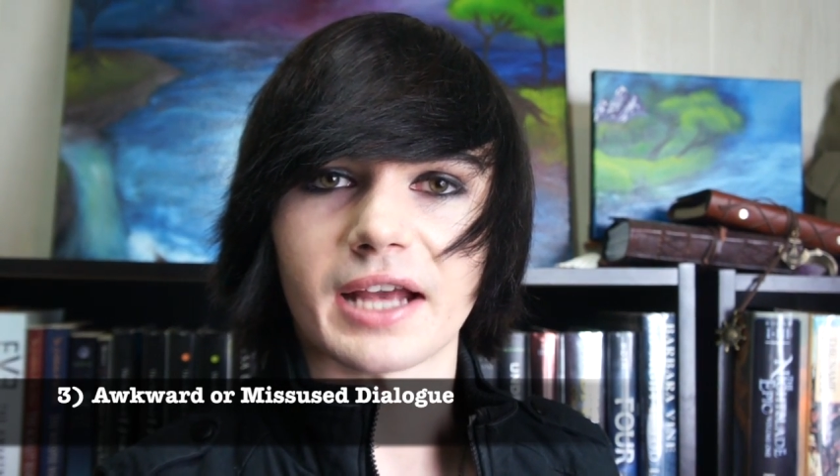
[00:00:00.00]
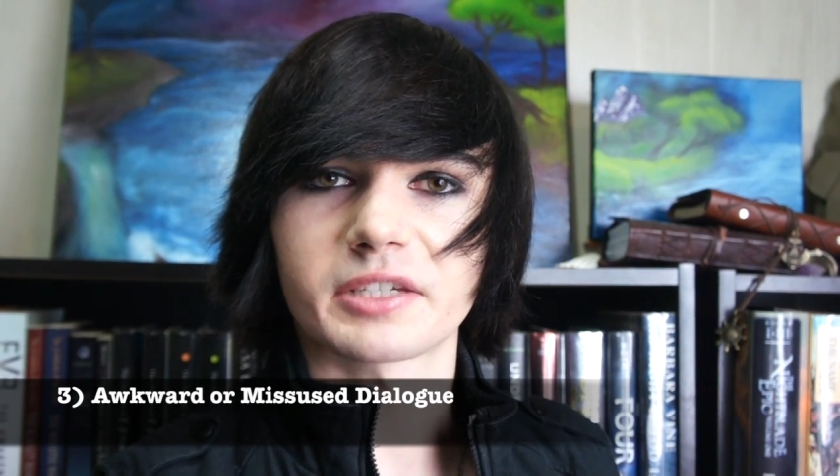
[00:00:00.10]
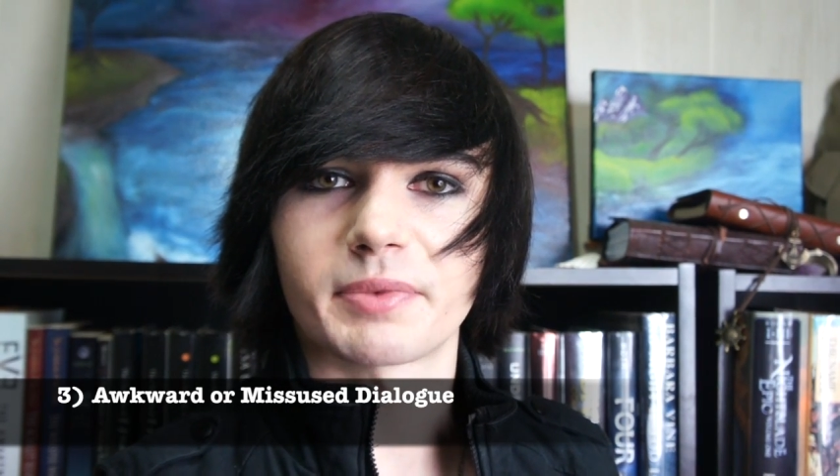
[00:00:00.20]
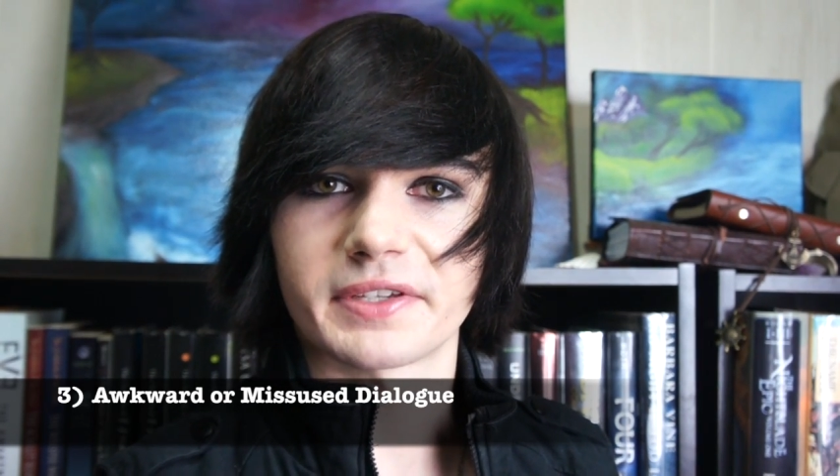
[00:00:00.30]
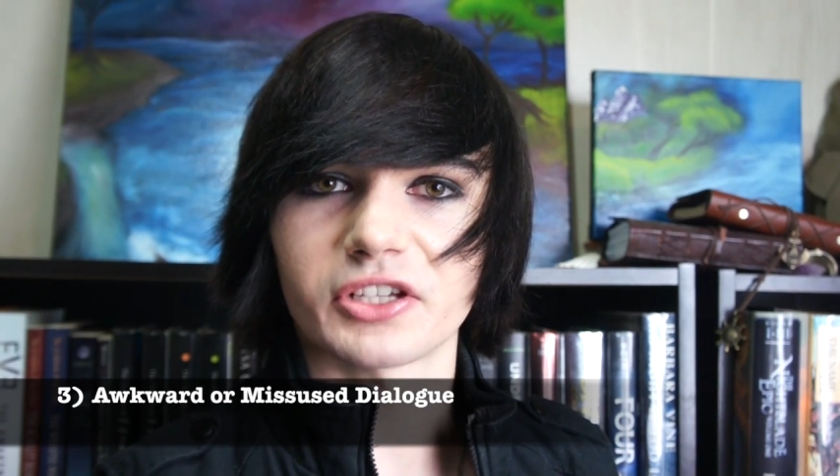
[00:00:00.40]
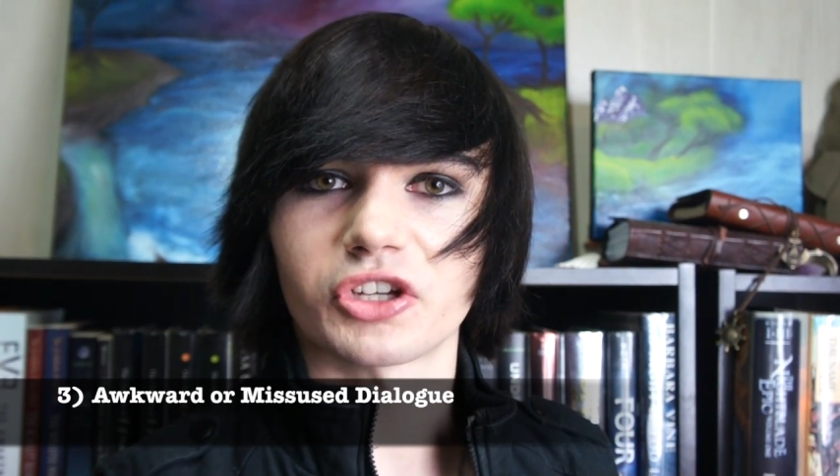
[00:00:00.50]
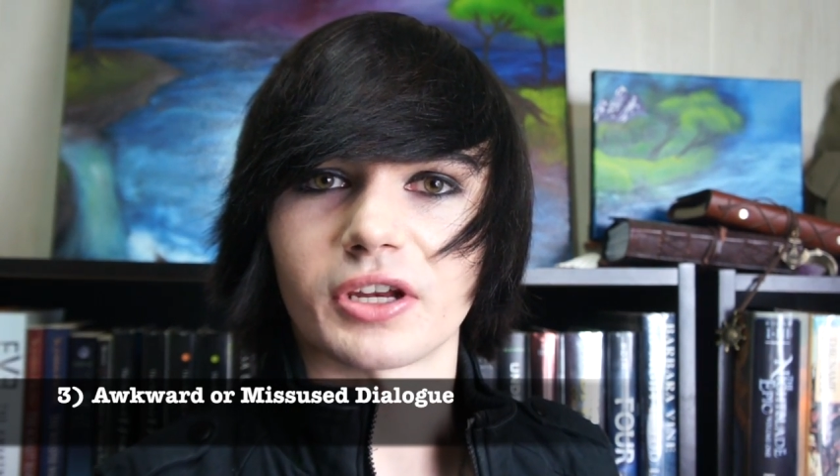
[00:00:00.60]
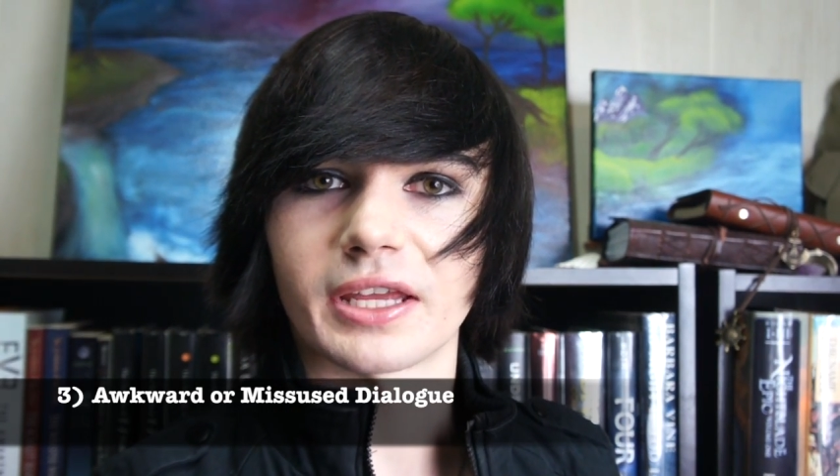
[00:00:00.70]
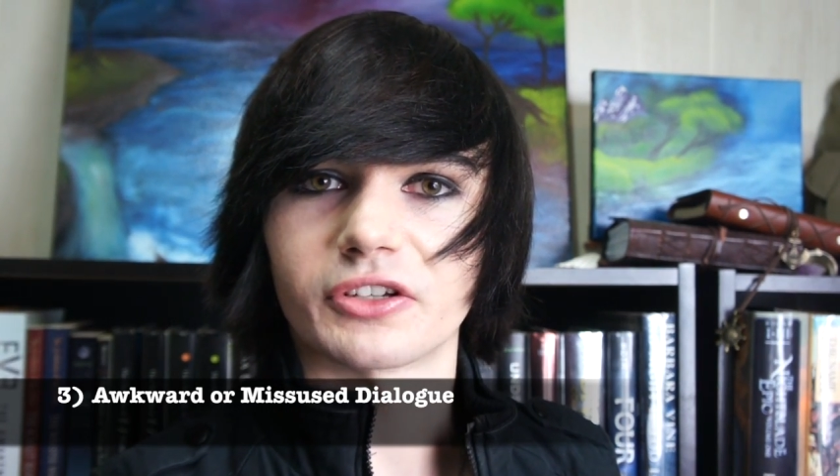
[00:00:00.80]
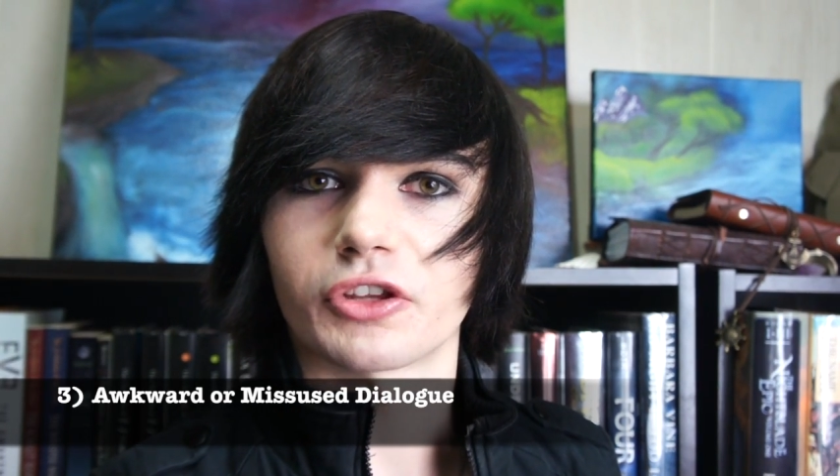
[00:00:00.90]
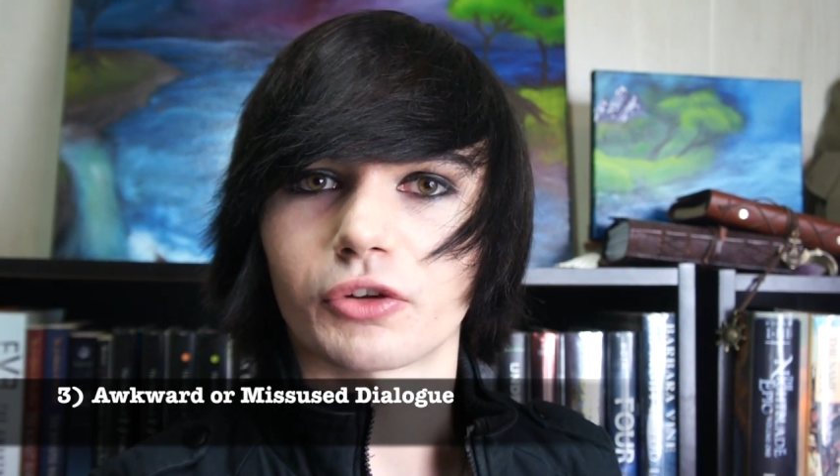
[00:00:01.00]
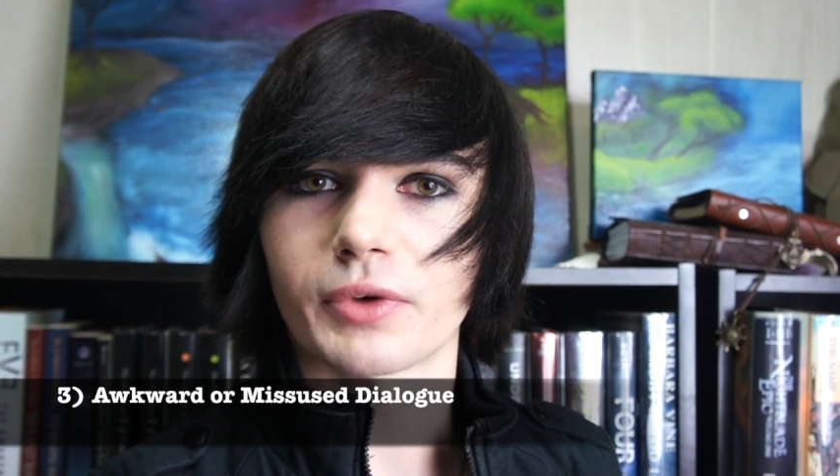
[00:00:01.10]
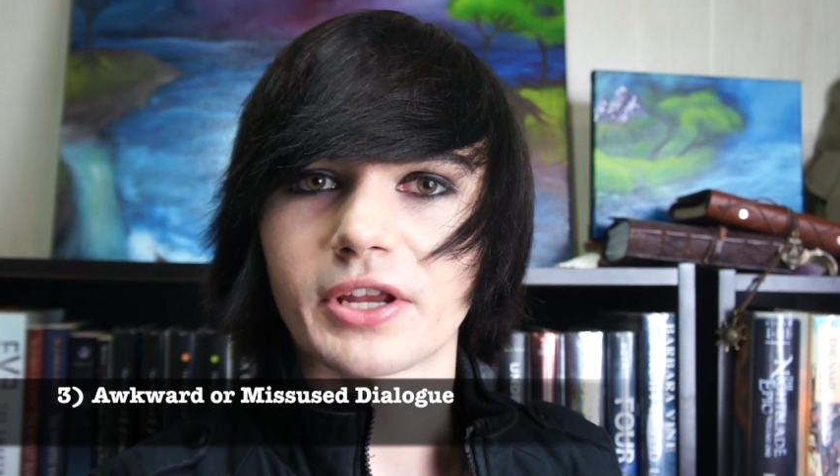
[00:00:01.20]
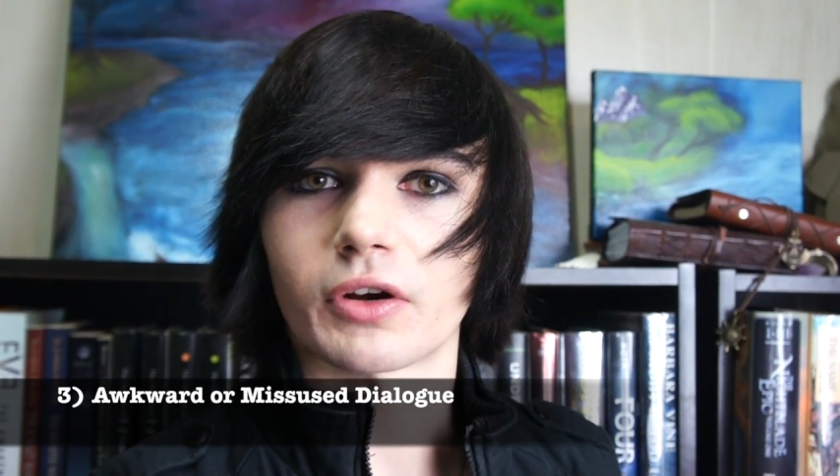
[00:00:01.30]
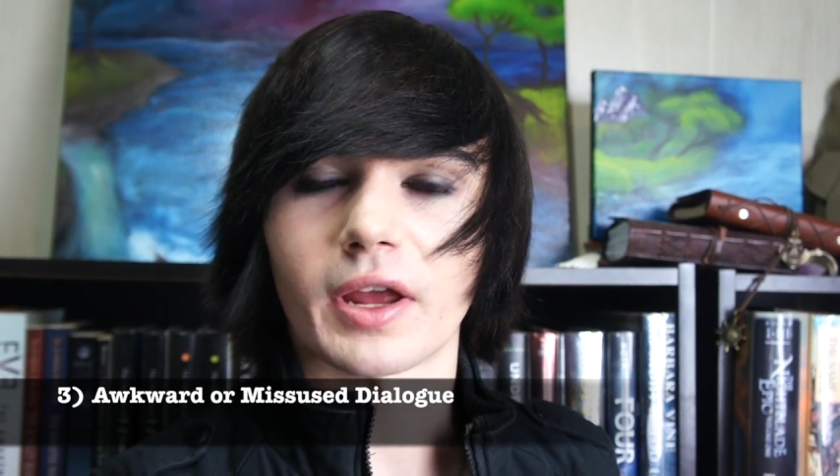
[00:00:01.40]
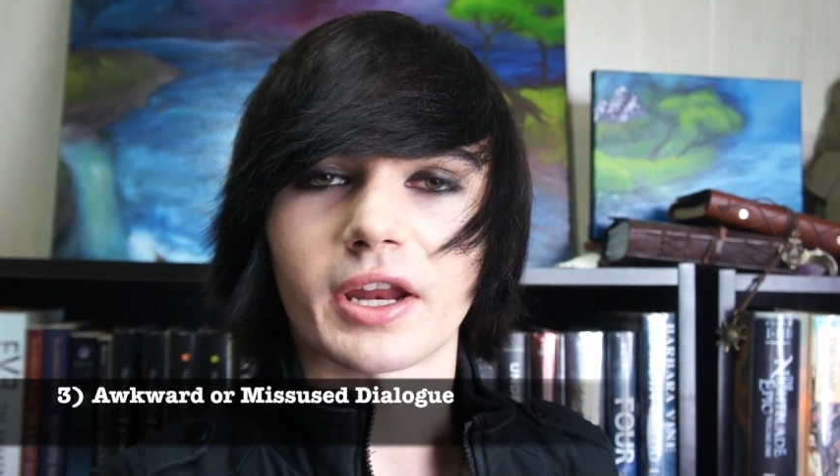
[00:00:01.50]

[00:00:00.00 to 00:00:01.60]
exposition into the reader